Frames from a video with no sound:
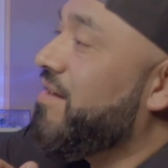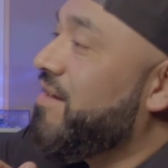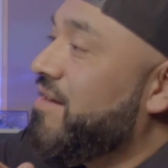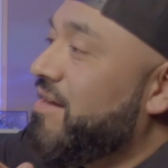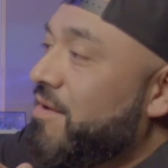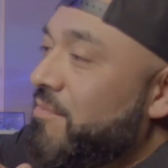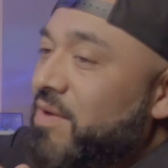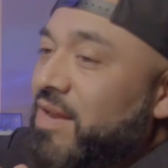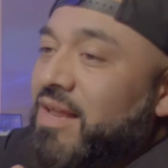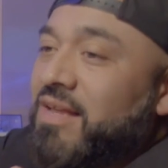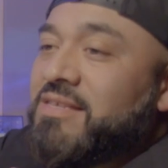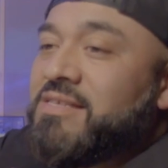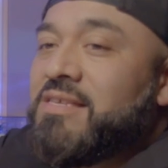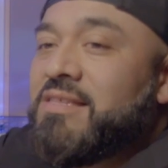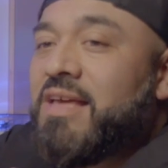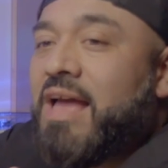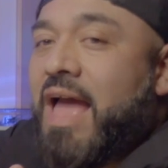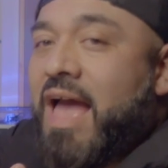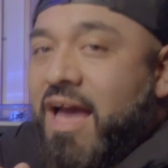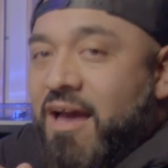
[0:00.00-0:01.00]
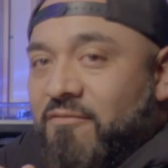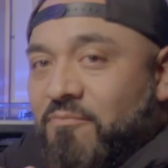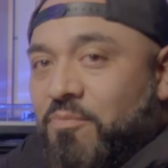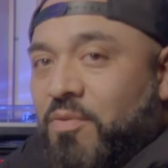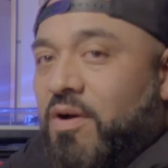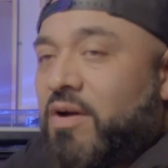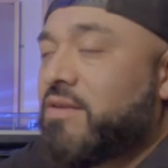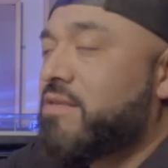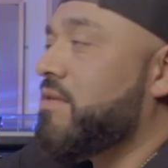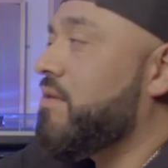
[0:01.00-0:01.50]
limiting to the half
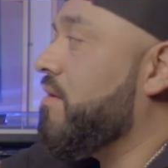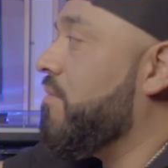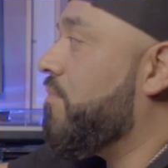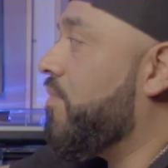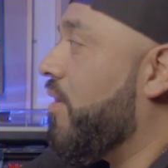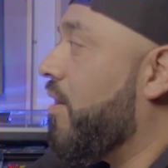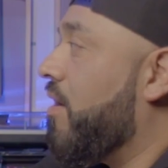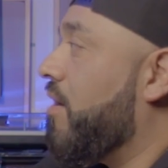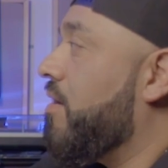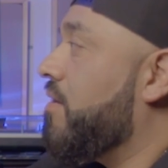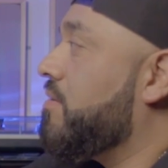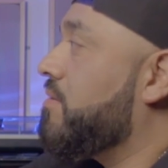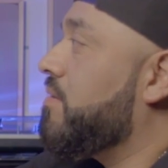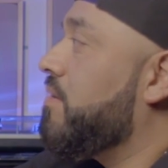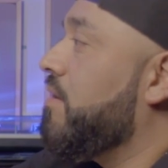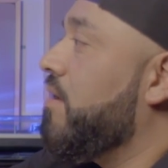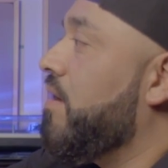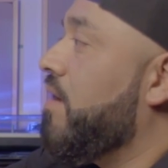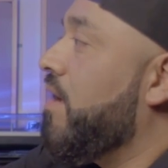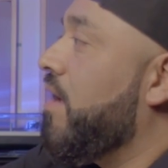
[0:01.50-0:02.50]
bars and the bars